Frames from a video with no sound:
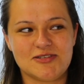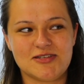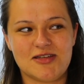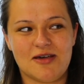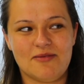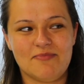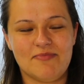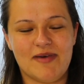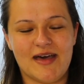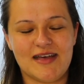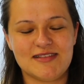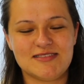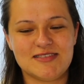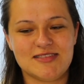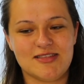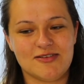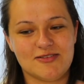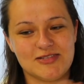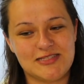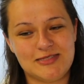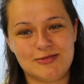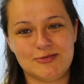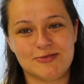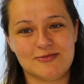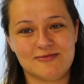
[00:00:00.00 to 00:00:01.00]
to come back to the
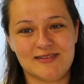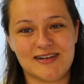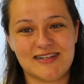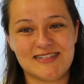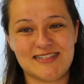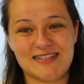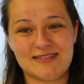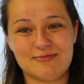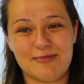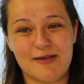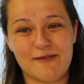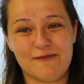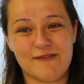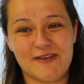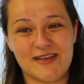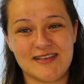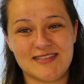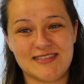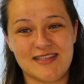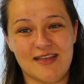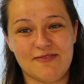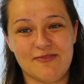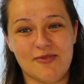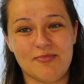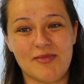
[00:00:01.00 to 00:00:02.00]
hospital where I did my
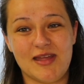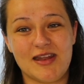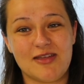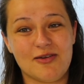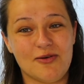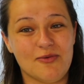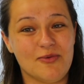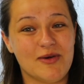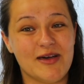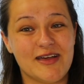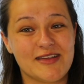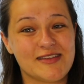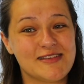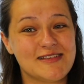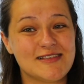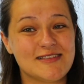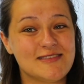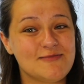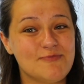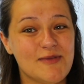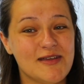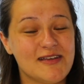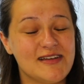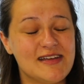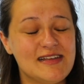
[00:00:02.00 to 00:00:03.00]
first ever medical work
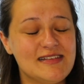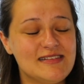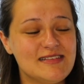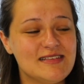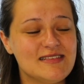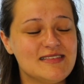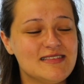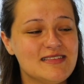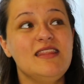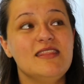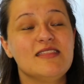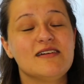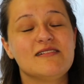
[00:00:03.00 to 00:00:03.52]
experience.